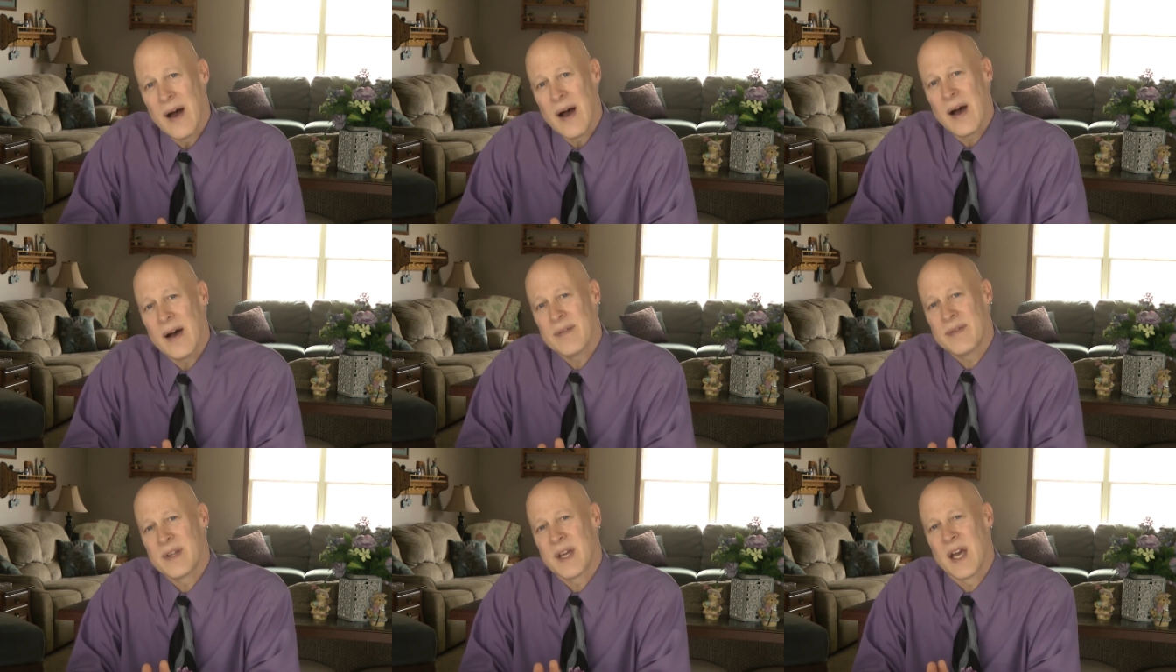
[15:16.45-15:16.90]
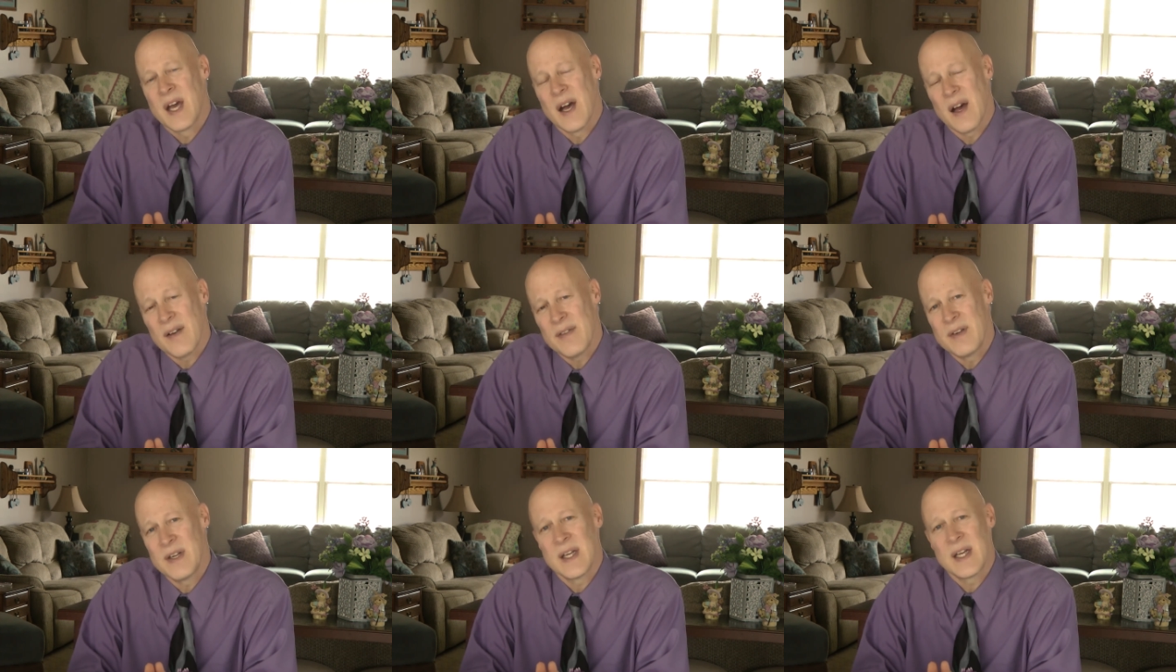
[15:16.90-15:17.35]
of the
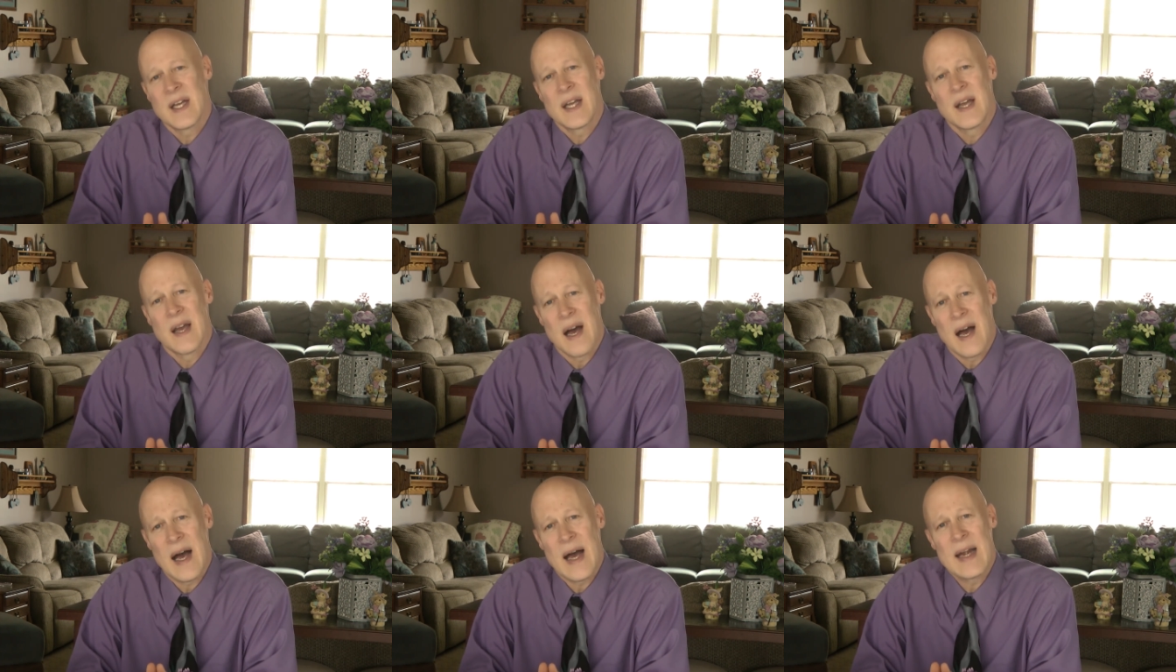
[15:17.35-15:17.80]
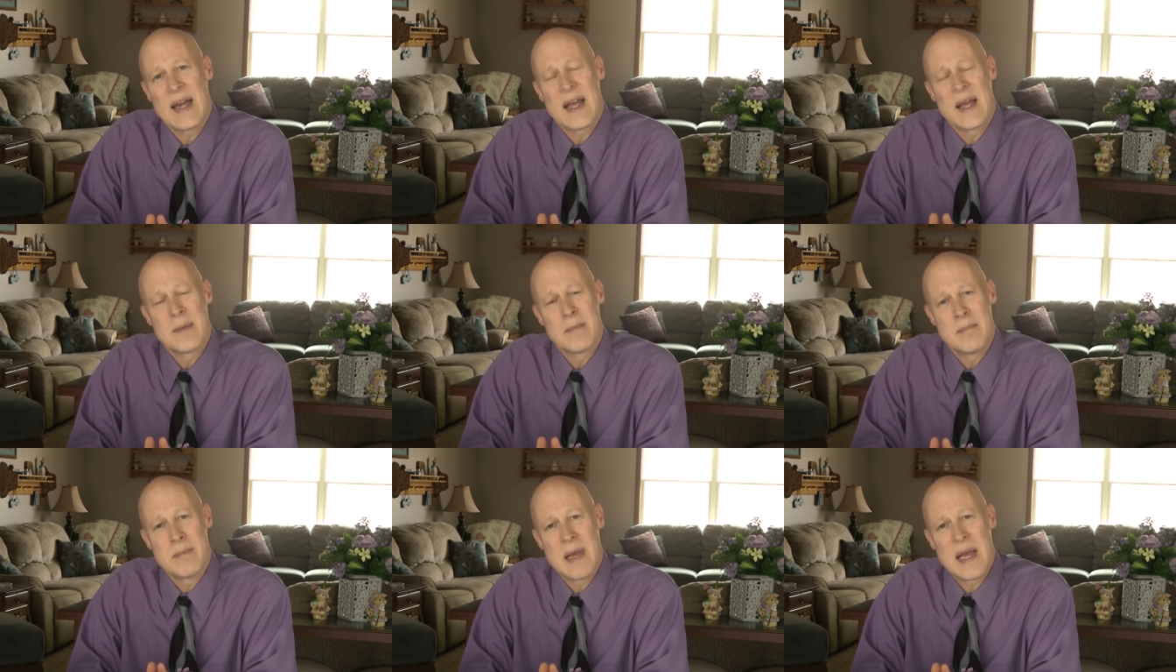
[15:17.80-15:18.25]
covenant God
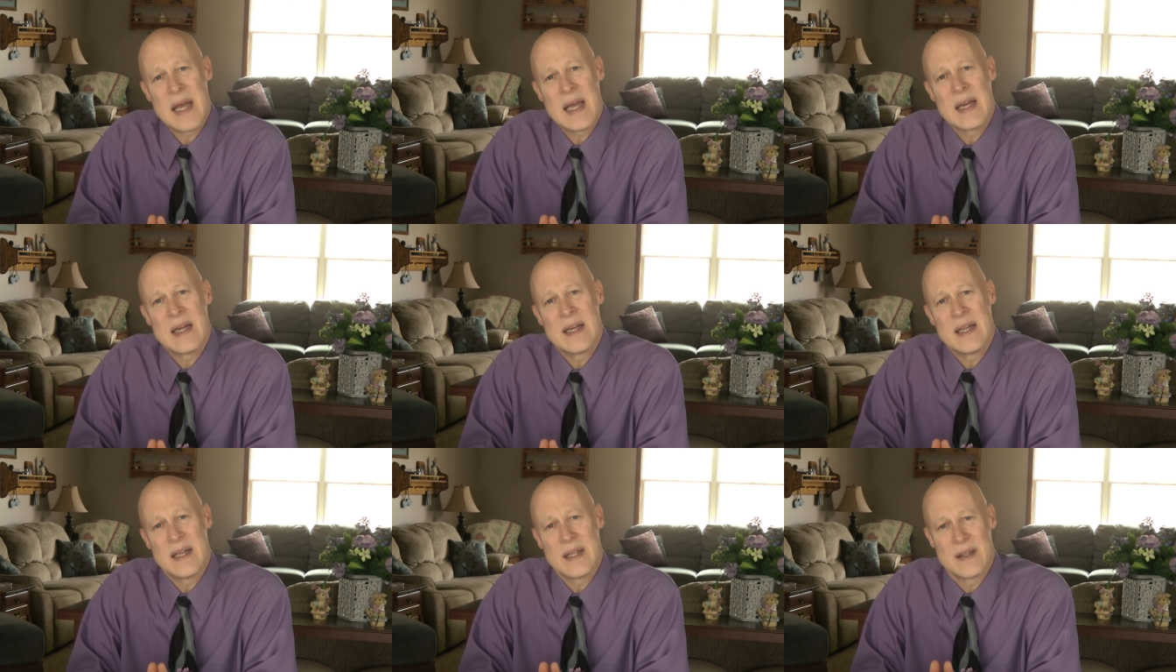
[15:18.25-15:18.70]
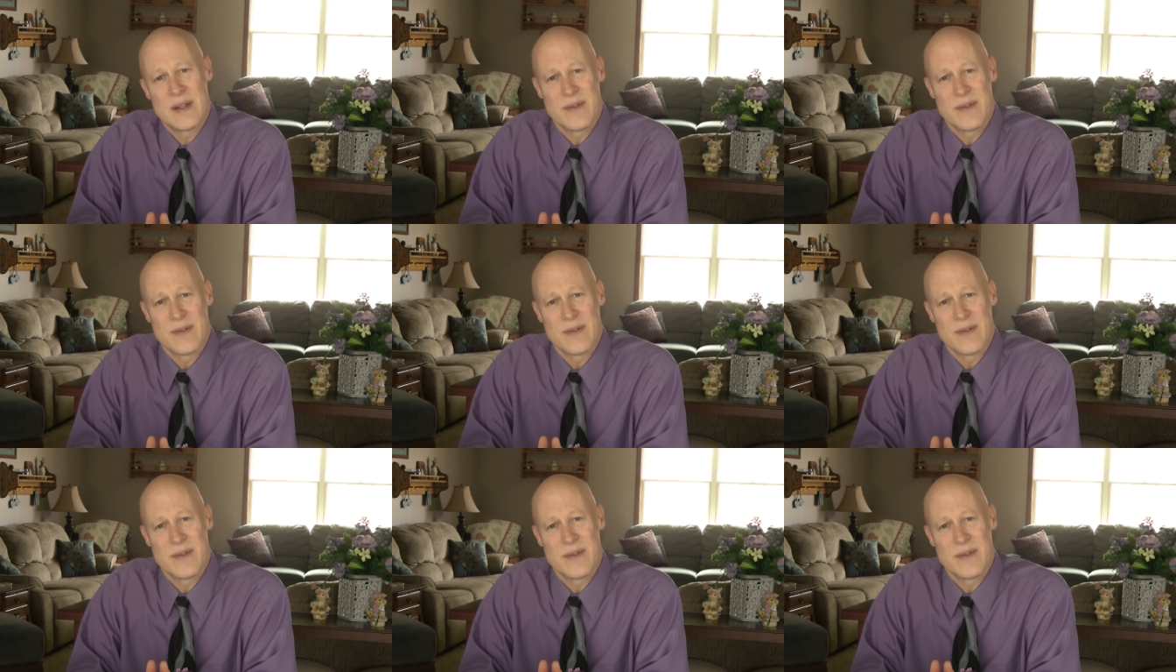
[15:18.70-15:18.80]
had made in